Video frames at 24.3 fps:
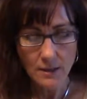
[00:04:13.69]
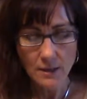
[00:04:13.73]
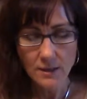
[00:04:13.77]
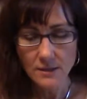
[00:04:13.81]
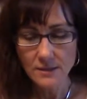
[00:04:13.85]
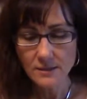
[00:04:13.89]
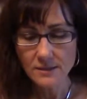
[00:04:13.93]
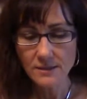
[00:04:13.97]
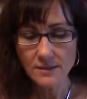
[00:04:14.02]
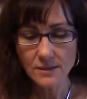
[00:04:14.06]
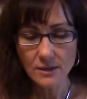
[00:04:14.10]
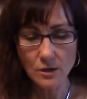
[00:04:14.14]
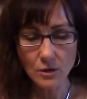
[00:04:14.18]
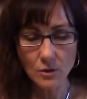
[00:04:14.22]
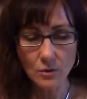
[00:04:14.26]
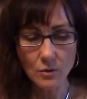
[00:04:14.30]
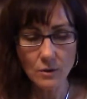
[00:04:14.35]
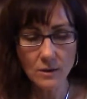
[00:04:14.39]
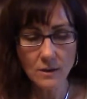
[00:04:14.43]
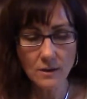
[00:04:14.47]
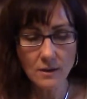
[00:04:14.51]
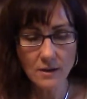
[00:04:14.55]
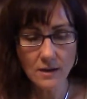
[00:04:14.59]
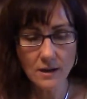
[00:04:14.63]

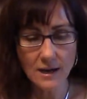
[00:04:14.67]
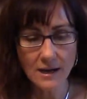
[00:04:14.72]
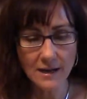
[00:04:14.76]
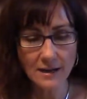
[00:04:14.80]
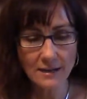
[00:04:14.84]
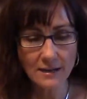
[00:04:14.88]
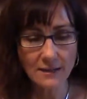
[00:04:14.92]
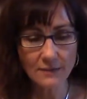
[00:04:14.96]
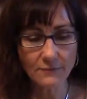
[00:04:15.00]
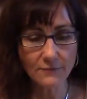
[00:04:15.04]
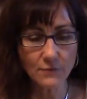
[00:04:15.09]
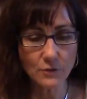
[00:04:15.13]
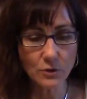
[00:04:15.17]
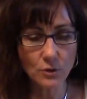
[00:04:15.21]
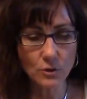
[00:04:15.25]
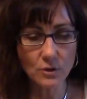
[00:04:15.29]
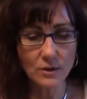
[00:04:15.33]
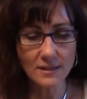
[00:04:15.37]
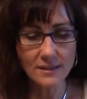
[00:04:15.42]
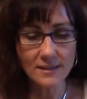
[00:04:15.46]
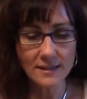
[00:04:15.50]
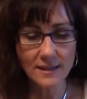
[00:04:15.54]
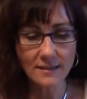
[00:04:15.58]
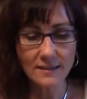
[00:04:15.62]
So I need for you
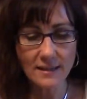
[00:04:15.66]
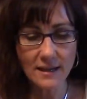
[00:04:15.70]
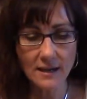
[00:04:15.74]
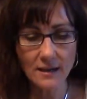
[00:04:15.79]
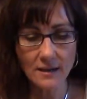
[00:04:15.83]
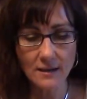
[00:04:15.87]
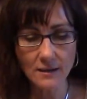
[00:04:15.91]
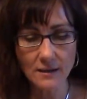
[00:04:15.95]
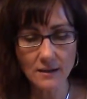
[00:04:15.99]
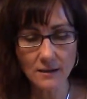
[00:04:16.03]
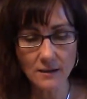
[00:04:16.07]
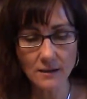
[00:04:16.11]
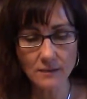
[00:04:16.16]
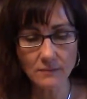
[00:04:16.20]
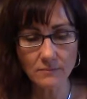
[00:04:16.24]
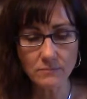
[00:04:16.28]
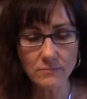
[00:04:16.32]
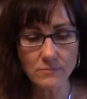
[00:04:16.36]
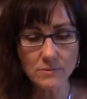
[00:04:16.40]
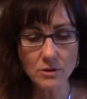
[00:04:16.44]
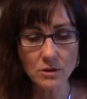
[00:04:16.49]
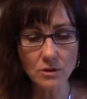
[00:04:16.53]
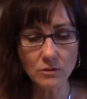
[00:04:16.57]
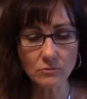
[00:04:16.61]
to set
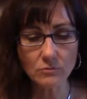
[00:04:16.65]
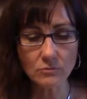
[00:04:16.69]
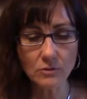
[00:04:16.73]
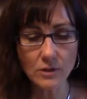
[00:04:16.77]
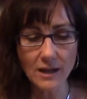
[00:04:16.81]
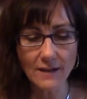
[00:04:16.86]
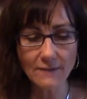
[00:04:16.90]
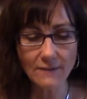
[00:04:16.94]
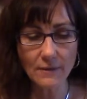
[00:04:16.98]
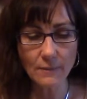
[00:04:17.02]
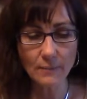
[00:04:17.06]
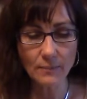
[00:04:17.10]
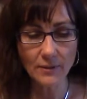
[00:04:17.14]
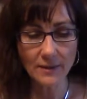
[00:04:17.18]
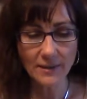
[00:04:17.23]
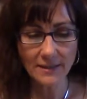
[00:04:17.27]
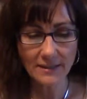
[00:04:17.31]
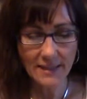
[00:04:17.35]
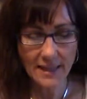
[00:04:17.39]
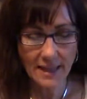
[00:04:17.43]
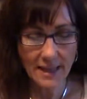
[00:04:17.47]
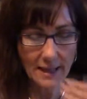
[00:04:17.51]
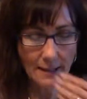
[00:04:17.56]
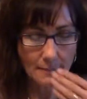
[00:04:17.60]
your life up
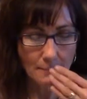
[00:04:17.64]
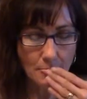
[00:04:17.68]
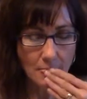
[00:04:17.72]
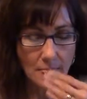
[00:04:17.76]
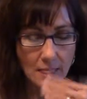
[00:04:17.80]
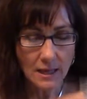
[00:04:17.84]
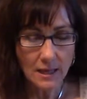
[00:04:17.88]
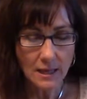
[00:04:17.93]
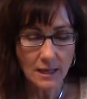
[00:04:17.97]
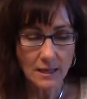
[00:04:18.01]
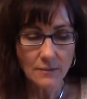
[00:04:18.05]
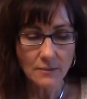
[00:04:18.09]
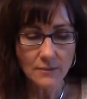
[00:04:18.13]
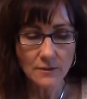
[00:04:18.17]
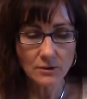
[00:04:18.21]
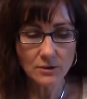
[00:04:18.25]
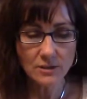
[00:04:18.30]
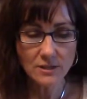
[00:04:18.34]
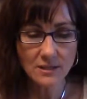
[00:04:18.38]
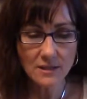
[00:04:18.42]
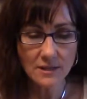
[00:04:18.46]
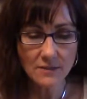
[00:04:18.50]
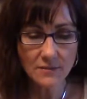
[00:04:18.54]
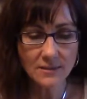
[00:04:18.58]
like that.
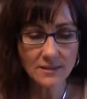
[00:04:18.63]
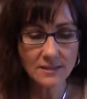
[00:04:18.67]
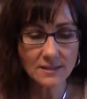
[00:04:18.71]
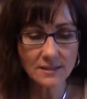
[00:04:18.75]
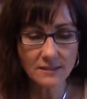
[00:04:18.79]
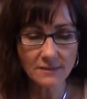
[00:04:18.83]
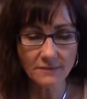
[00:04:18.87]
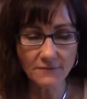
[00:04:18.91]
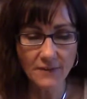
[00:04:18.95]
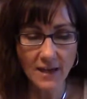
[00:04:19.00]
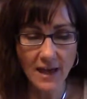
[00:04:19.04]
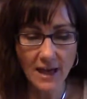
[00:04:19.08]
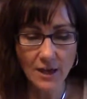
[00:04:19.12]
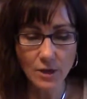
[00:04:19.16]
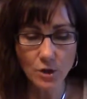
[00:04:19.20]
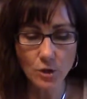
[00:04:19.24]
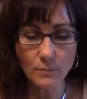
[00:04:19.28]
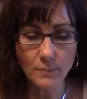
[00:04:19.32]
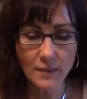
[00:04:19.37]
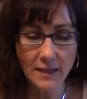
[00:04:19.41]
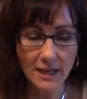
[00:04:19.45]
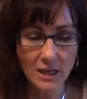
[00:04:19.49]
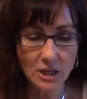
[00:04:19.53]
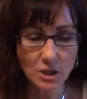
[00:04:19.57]
This is a value
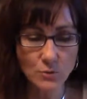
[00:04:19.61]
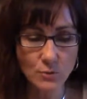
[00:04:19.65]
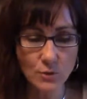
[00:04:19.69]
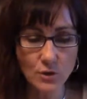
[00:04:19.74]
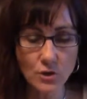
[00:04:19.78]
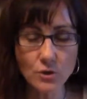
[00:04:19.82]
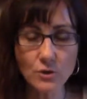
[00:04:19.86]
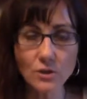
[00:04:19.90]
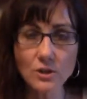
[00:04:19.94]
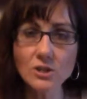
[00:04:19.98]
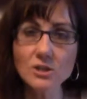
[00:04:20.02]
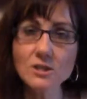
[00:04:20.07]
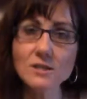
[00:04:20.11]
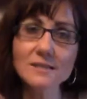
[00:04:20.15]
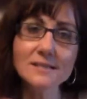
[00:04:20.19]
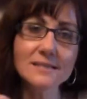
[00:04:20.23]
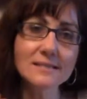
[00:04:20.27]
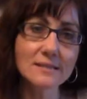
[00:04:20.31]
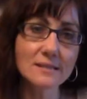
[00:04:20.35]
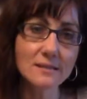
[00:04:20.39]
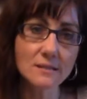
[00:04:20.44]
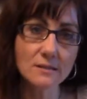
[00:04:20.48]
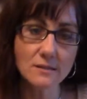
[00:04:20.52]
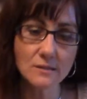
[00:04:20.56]
page where you can
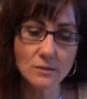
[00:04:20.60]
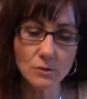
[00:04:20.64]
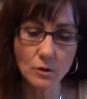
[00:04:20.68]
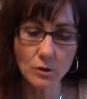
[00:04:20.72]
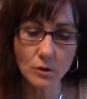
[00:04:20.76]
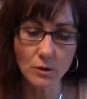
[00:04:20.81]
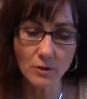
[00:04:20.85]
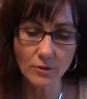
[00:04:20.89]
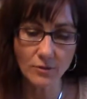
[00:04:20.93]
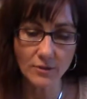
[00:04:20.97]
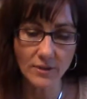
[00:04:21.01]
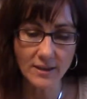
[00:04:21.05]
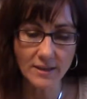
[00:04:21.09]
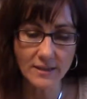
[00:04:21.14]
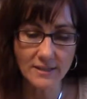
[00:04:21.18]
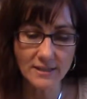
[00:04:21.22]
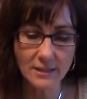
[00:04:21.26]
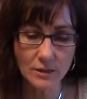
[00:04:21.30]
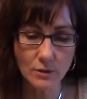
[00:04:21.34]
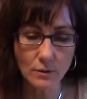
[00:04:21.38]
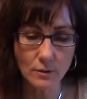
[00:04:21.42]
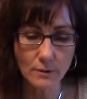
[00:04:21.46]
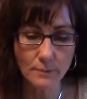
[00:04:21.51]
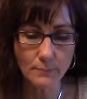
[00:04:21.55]
just circle things
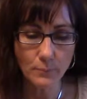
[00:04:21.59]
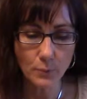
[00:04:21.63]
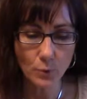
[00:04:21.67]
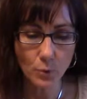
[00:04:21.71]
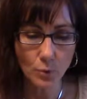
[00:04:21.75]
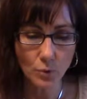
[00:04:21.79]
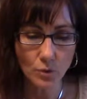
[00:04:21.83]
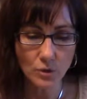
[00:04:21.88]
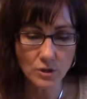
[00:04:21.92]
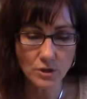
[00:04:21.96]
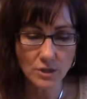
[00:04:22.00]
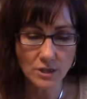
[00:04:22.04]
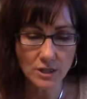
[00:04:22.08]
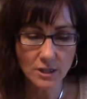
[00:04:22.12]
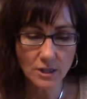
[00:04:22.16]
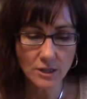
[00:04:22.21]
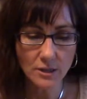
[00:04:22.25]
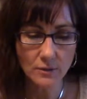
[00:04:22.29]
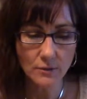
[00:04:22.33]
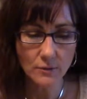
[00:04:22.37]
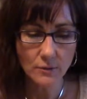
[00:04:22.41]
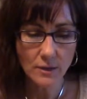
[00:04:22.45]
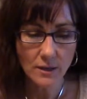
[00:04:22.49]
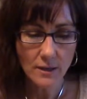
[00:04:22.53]
that are important to
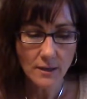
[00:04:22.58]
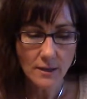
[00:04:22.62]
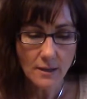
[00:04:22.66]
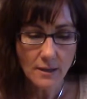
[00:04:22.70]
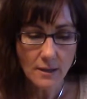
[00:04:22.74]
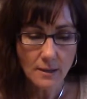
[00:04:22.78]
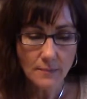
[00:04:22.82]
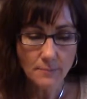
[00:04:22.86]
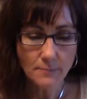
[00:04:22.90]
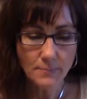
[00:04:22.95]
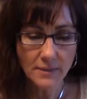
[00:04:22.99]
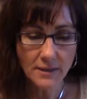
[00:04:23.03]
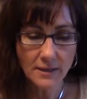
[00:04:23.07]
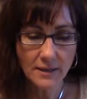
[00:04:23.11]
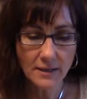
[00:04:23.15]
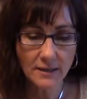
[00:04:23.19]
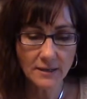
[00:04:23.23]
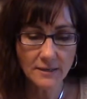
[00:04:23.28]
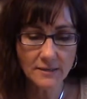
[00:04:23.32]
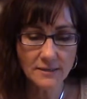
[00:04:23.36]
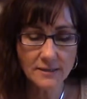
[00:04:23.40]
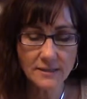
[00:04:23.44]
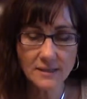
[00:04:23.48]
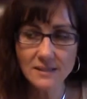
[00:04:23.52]
you,
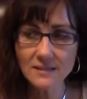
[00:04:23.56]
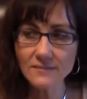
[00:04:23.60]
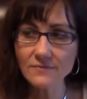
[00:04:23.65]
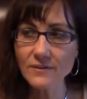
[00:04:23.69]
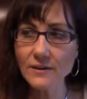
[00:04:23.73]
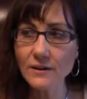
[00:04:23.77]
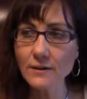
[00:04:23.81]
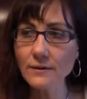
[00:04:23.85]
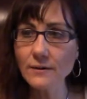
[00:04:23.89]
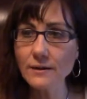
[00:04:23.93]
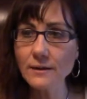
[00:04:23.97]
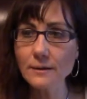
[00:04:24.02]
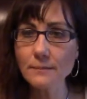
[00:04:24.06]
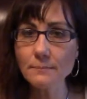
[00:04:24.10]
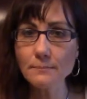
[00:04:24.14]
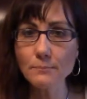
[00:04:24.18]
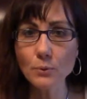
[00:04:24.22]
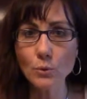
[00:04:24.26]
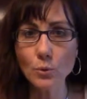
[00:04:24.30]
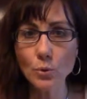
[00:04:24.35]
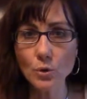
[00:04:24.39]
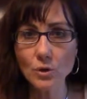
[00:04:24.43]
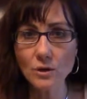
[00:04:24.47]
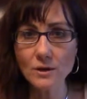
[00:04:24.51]
because it's very
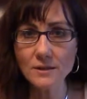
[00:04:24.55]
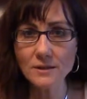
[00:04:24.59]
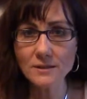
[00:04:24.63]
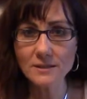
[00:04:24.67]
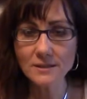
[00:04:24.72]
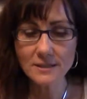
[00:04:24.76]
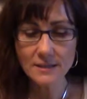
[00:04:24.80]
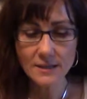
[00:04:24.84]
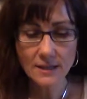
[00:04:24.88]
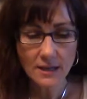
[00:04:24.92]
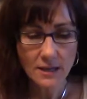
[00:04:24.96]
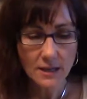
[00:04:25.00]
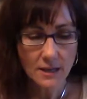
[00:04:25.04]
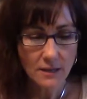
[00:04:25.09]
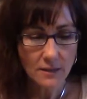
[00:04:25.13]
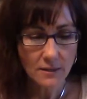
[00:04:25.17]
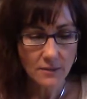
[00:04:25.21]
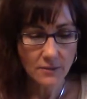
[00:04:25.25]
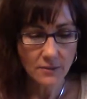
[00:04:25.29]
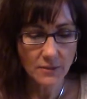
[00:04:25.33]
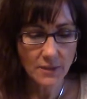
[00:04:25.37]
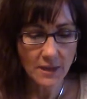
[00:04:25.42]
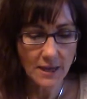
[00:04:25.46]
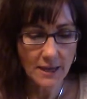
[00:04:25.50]
important
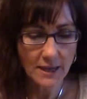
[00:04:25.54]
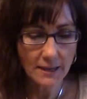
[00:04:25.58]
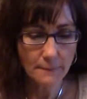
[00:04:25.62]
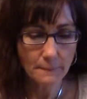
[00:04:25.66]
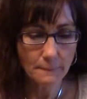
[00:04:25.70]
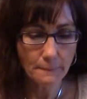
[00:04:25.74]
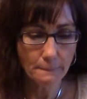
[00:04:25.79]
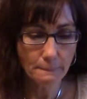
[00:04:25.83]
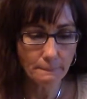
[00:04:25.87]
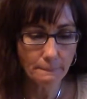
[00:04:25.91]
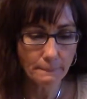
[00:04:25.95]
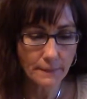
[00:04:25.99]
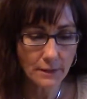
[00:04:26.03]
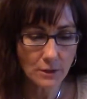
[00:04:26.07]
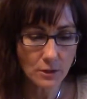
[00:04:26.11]
that